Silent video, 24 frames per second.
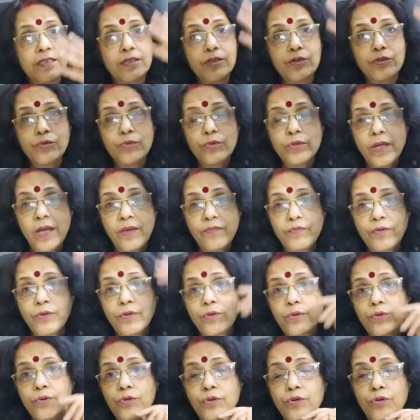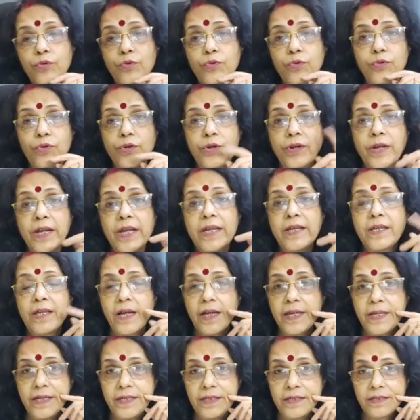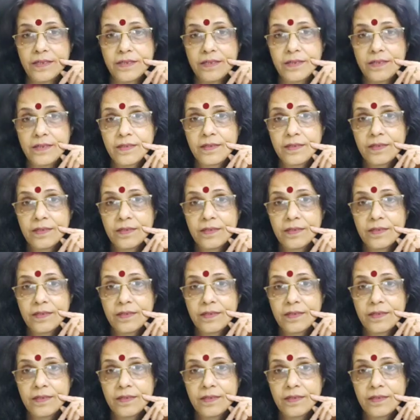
it could have grown to great heights.